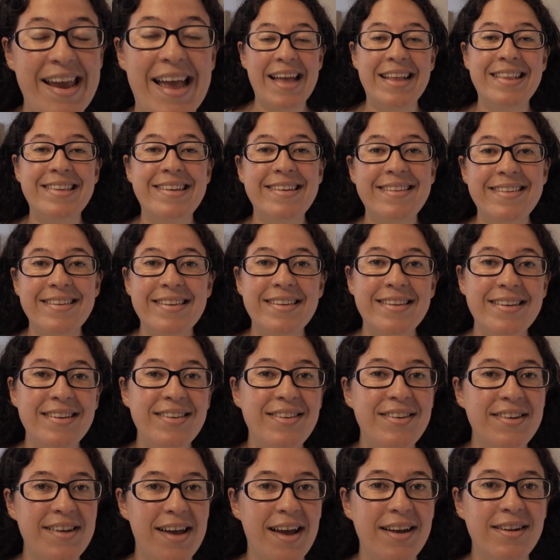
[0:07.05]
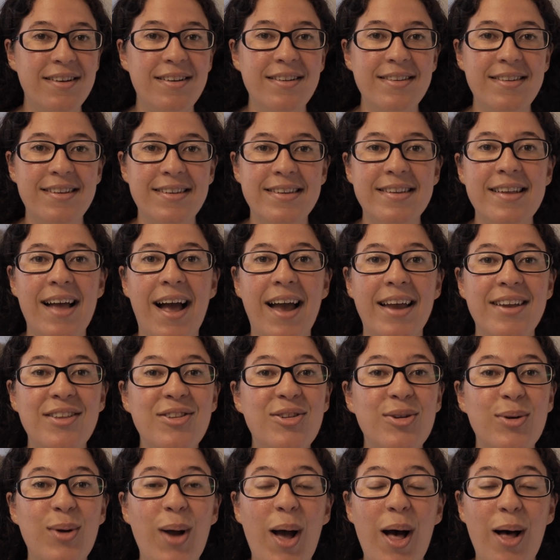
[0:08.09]
and this is a channel designed
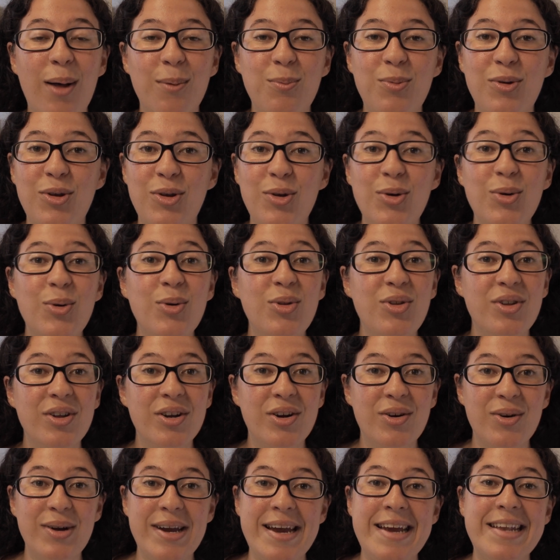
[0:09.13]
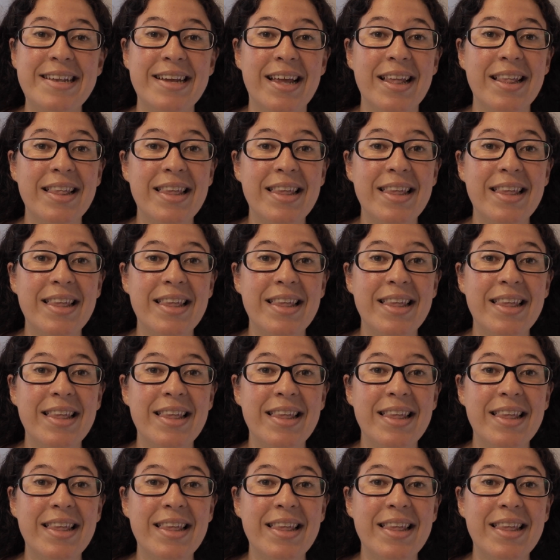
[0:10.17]
to help you to create a